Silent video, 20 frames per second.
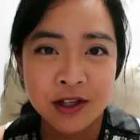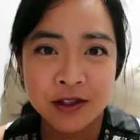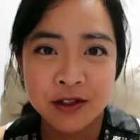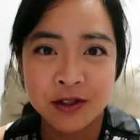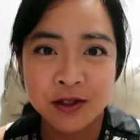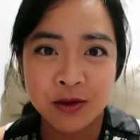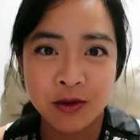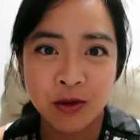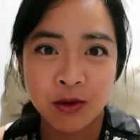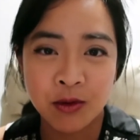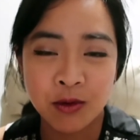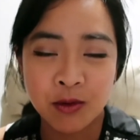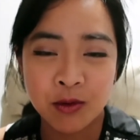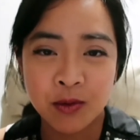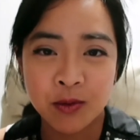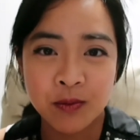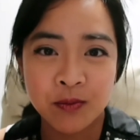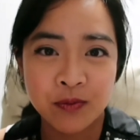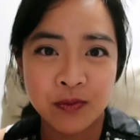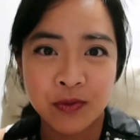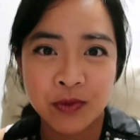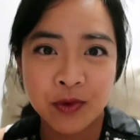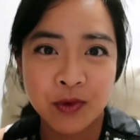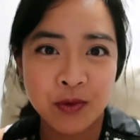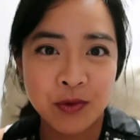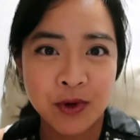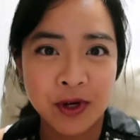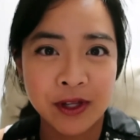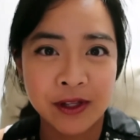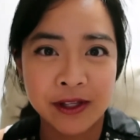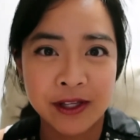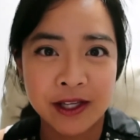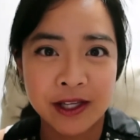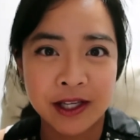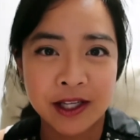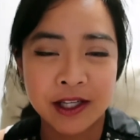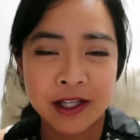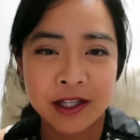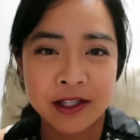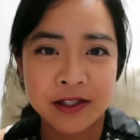So really
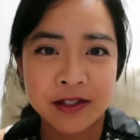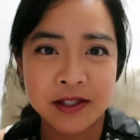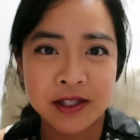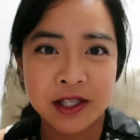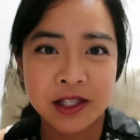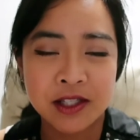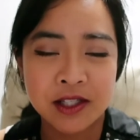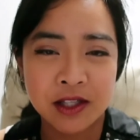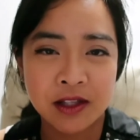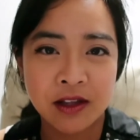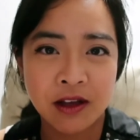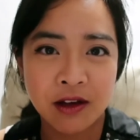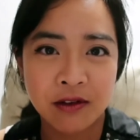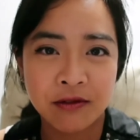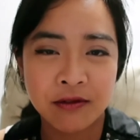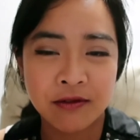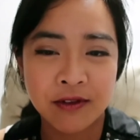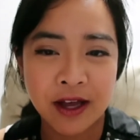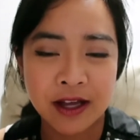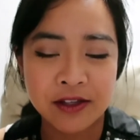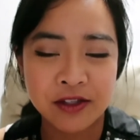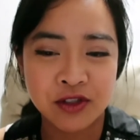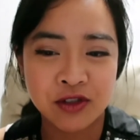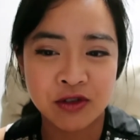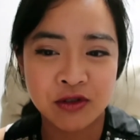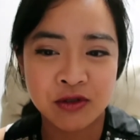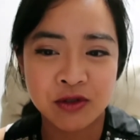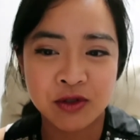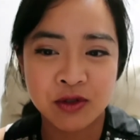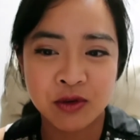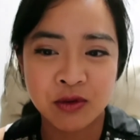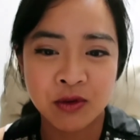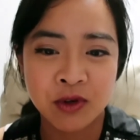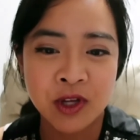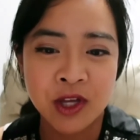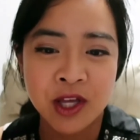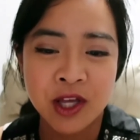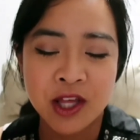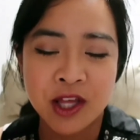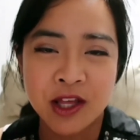it's a lot faster. So
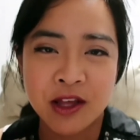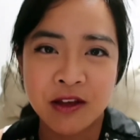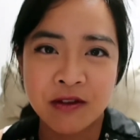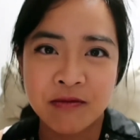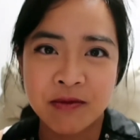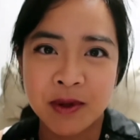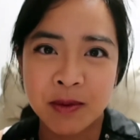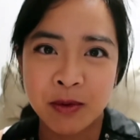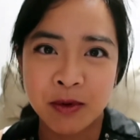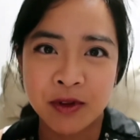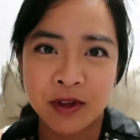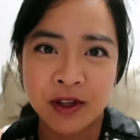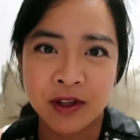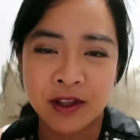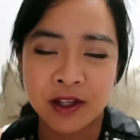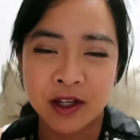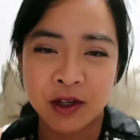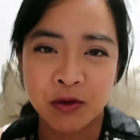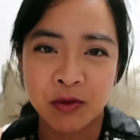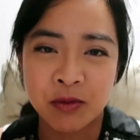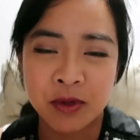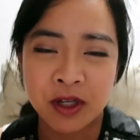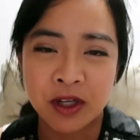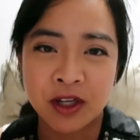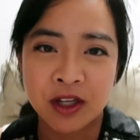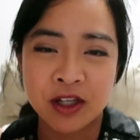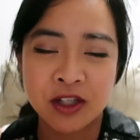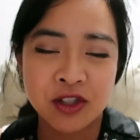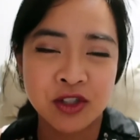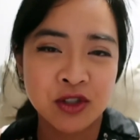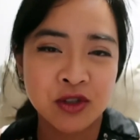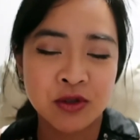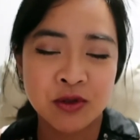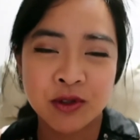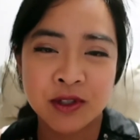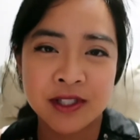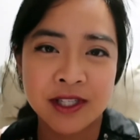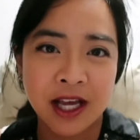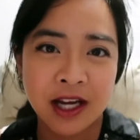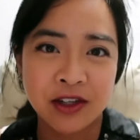if people think that it would be an issue,
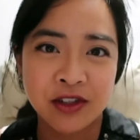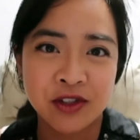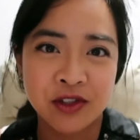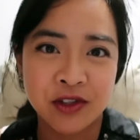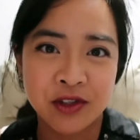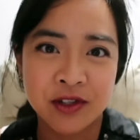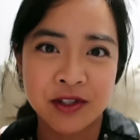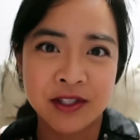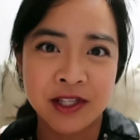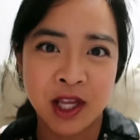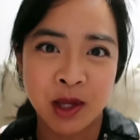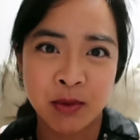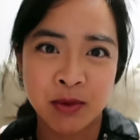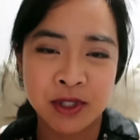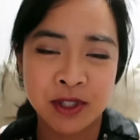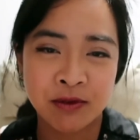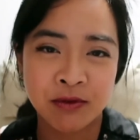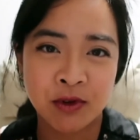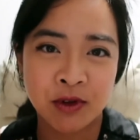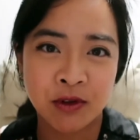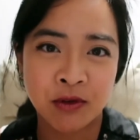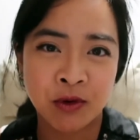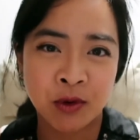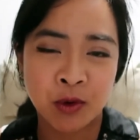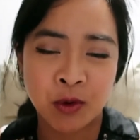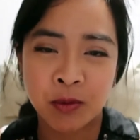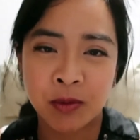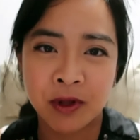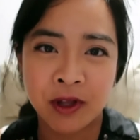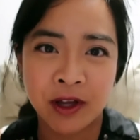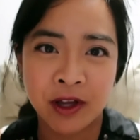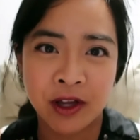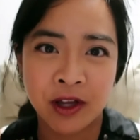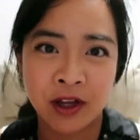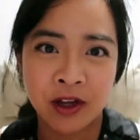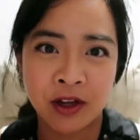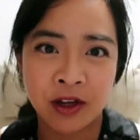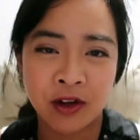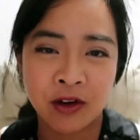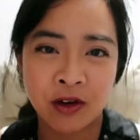it's actually the same as if you were
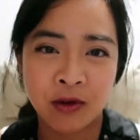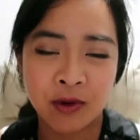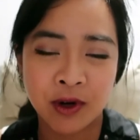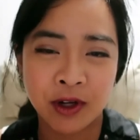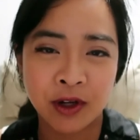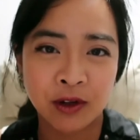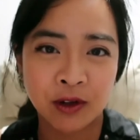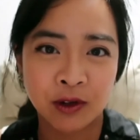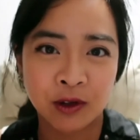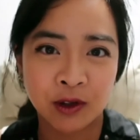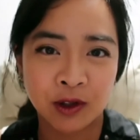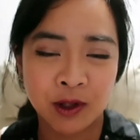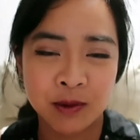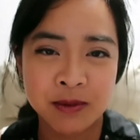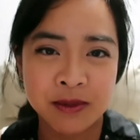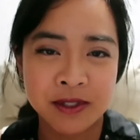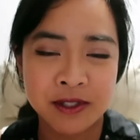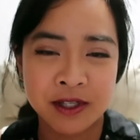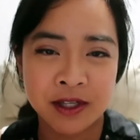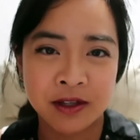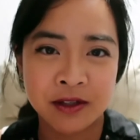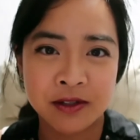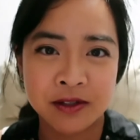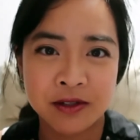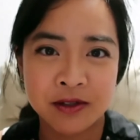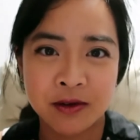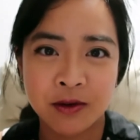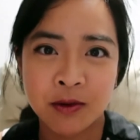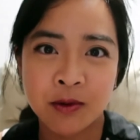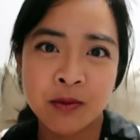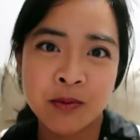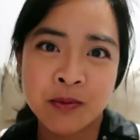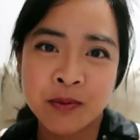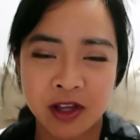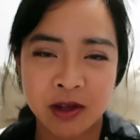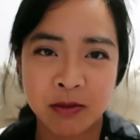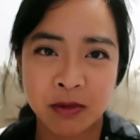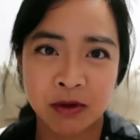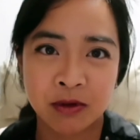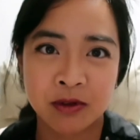applying a regular lipstick. So
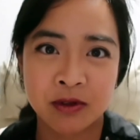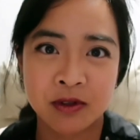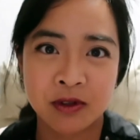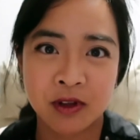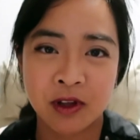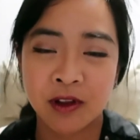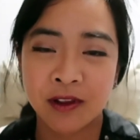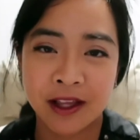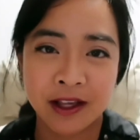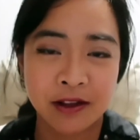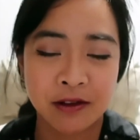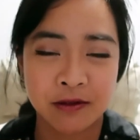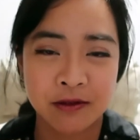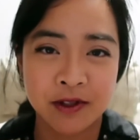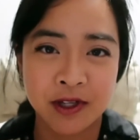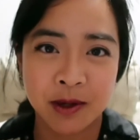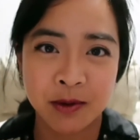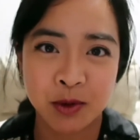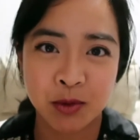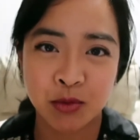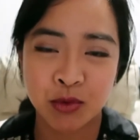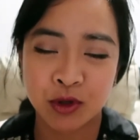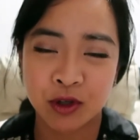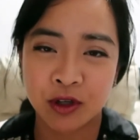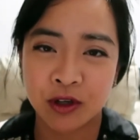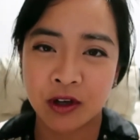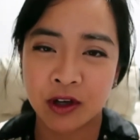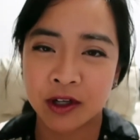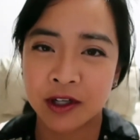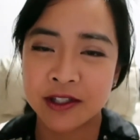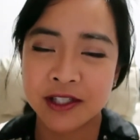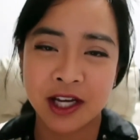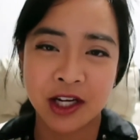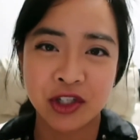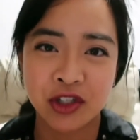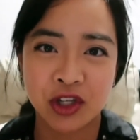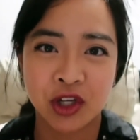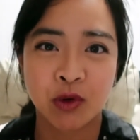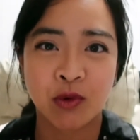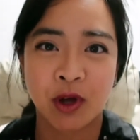about the length of time to put it on, it's
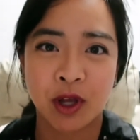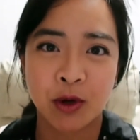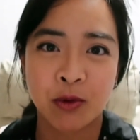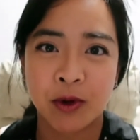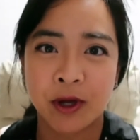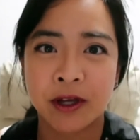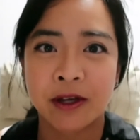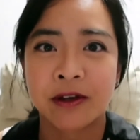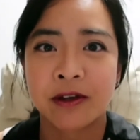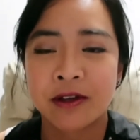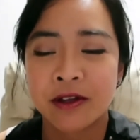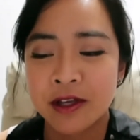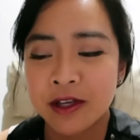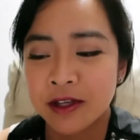actually quite quick.